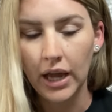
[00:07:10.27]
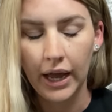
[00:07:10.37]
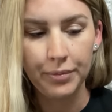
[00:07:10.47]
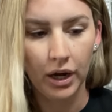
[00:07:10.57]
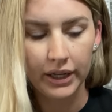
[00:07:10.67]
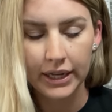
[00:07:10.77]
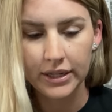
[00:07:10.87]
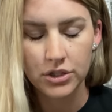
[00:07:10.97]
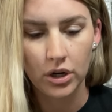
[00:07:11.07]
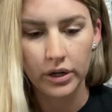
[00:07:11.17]
I'm not going to
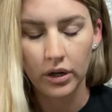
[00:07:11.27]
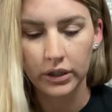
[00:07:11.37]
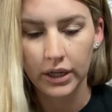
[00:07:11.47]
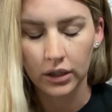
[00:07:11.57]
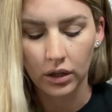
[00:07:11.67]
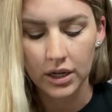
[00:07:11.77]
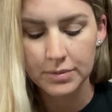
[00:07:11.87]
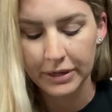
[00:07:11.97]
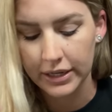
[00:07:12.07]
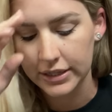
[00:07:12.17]
get started on gun laws
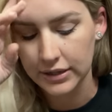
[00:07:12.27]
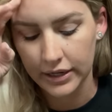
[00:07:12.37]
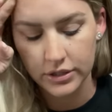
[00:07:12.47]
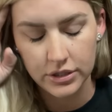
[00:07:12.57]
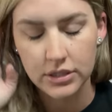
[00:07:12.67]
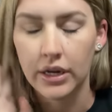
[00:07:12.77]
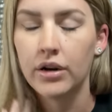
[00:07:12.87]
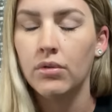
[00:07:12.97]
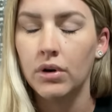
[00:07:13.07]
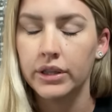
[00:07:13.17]
because I
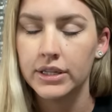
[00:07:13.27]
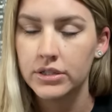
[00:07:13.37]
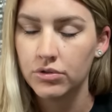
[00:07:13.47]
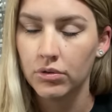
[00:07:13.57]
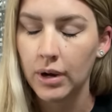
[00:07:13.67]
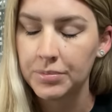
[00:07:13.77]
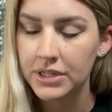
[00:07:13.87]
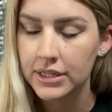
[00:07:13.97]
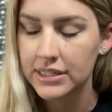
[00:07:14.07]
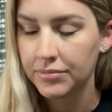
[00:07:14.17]
don't want this to erupt
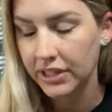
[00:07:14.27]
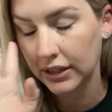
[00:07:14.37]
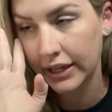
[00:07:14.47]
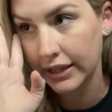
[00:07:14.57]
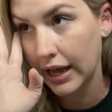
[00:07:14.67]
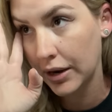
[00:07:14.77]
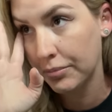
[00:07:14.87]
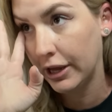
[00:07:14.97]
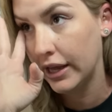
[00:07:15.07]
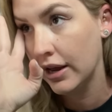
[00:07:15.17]
into something like that.
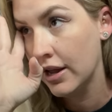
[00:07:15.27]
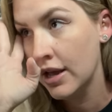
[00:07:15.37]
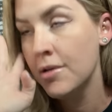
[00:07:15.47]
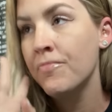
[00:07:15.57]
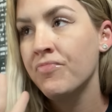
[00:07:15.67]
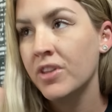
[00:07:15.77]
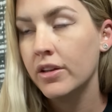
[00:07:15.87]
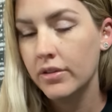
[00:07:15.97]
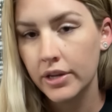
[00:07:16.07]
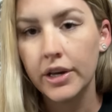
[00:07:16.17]
But,
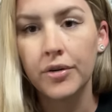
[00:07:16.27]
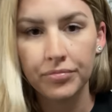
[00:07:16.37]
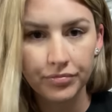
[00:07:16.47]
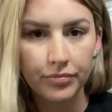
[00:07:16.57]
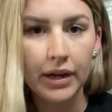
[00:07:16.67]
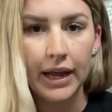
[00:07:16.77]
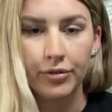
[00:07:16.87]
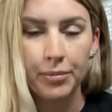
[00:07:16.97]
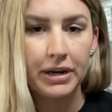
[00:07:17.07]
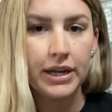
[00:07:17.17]
you know,
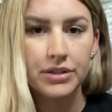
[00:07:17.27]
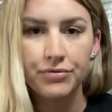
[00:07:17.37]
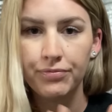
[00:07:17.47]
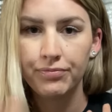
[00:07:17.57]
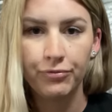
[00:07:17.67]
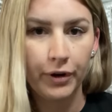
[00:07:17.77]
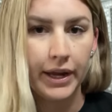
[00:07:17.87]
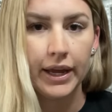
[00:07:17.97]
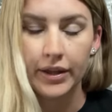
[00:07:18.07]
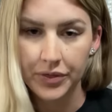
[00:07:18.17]
everybody is
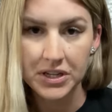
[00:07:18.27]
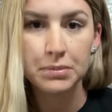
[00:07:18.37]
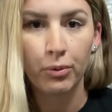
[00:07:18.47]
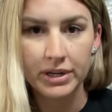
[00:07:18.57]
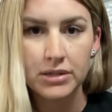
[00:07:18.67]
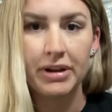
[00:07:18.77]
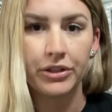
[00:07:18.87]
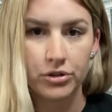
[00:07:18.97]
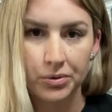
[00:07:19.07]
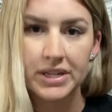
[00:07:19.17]
free at this point to make
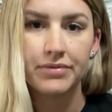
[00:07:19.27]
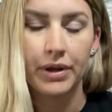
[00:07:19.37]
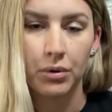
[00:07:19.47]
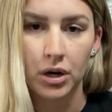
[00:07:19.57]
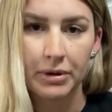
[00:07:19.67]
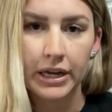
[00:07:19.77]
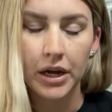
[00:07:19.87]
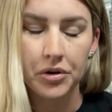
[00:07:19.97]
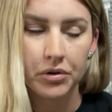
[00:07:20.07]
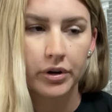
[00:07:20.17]
their choice if they want to be a
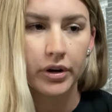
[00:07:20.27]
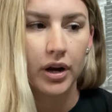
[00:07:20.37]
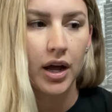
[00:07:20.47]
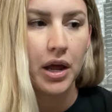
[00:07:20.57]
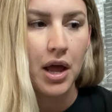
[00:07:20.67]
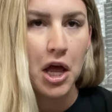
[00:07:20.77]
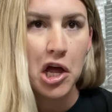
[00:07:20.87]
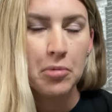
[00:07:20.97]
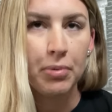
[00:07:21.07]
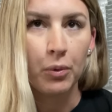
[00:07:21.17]
gun owner or not.
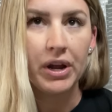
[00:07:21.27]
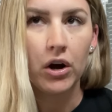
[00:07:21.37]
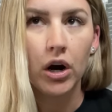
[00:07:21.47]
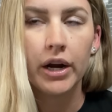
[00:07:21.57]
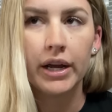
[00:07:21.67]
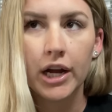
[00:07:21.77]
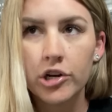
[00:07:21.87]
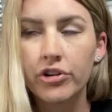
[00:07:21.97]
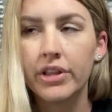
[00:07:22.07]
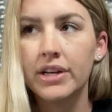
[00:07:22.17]
But we are in a
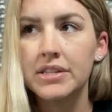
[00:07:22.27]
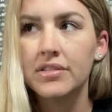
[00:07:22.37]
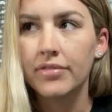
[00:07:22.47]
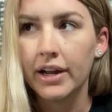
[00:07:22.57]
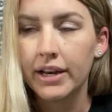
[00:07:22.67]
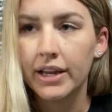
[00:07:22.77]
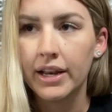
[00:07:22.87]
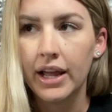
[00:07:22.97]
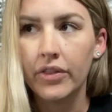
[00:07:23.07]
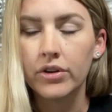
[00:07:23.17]
country that is
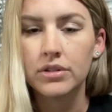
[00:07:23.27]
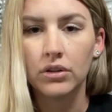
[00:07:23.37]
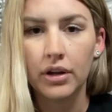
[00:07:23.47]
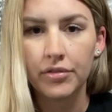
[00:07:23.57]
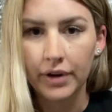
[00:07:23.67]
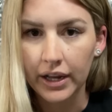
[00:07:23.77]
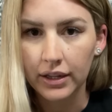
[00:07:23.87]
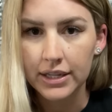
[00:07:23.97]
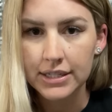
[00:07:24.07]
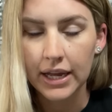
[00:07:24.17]
divided and there's a lot of
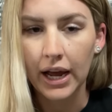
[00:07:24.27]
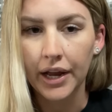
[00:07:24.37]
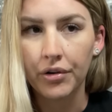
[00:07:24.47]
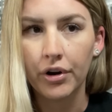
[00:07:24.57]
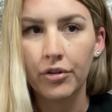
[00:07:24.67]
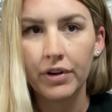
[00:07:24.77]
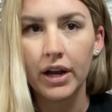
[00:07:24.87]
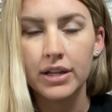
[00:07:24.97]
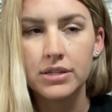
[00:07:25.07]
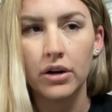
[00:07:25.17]
violence. And I don't know if
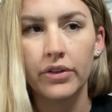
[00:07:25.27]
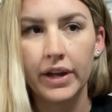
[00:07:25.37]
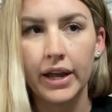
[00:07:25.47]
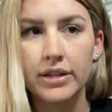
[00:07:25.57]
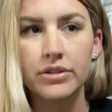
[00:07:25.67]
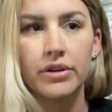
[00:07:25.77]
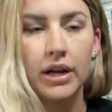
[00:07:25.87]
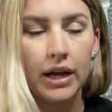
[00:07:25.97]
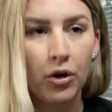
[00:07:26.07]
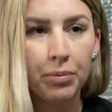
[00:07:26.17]
guns are the answer to
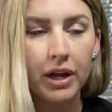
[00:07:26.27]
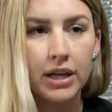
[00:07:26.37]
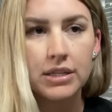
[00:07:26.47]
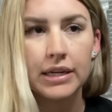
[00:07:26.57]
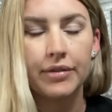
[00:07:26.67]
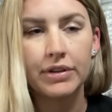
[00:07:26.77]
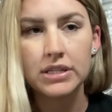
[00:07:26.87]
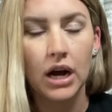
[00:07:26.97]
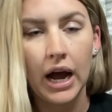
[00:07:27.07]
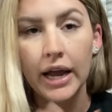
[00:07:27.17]
help guns. If it's
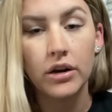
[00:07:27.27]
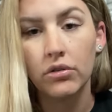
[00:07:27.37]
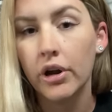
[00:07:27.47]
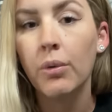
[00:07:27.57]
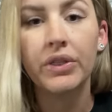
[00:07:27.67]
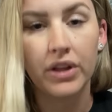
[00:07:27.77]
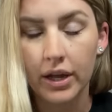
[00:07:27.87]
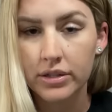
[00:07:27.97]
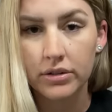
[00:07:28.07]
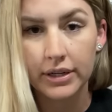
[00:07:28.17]
not, I don't know what the
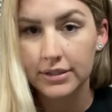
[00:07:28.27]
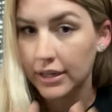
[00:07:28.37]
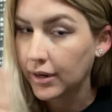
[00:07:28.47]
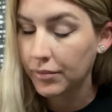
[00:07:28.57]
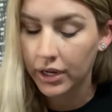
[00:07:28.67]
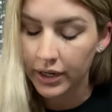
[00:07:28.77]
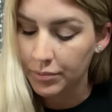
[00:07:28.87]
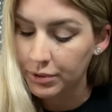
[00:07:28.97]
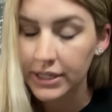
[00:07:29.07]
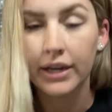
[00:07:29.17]
answer is. And I'm not going to
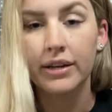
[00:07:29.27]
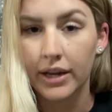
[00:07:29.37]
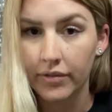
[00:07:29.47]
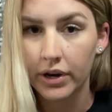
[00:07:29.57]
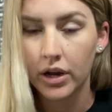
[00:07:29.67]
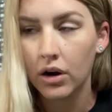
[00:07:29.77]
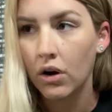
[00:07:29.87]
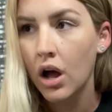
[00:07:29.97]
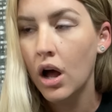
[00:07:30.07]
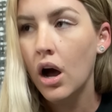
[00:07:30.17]
pretend to even know.
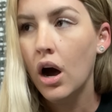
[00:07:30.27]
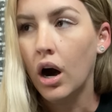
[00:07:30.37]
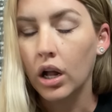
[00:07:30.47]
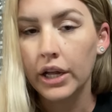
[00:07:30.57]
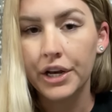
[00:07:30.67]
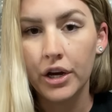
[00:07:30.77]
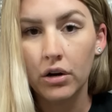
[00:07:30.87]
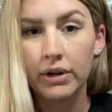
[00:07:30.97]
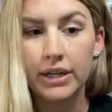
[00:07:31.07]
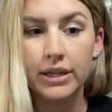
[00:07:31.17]
All I
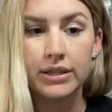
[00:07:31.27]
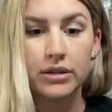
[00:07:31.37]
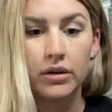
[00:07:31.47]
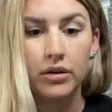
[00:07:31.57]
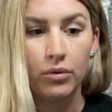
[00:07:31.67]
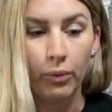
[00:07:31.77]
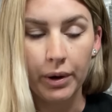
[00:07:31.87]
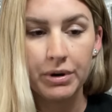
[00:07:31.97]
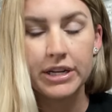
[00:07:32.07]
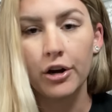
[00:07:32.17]
know is we
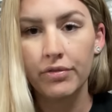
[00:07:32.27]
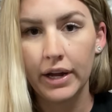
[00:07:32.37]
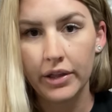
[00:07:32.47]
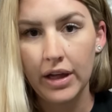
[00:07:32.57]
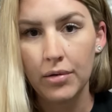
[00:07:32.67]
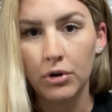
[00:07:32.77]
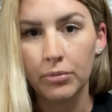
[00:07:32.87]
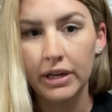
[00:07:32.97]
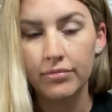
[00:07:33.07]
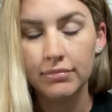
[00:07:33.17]
were terrified in that
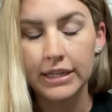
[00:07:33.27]
moment.